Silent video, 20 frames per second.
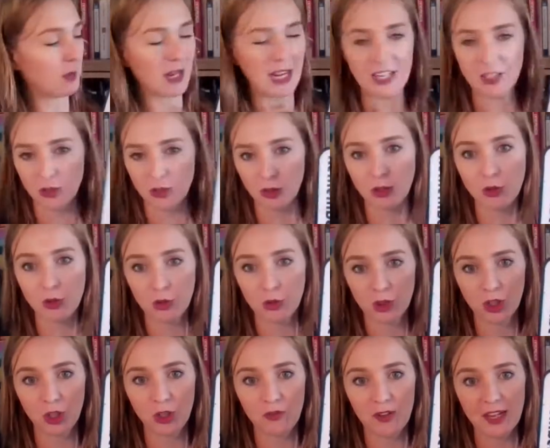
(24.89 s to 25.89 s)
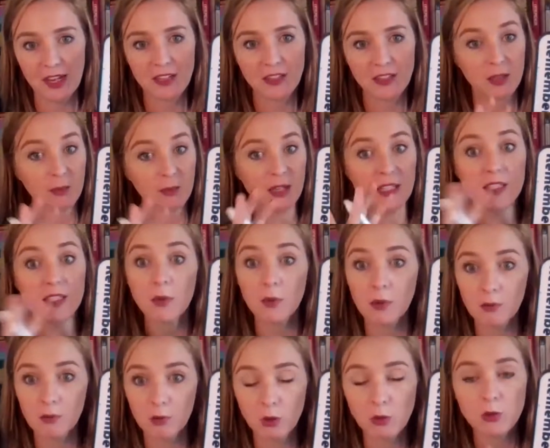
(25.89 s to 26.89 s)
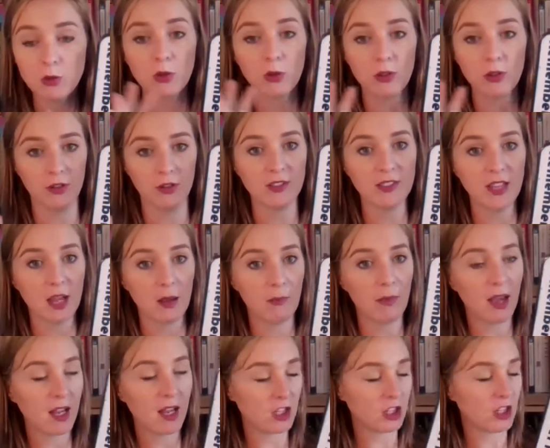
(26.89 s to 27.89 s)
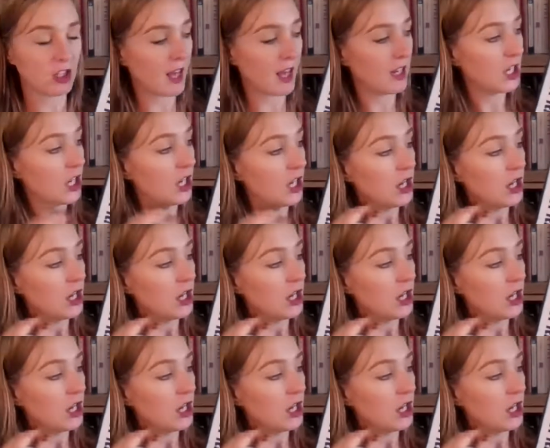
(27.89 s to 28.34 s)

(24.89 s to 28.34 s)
But let's just talk QV because it means that we're all talking on the same page there.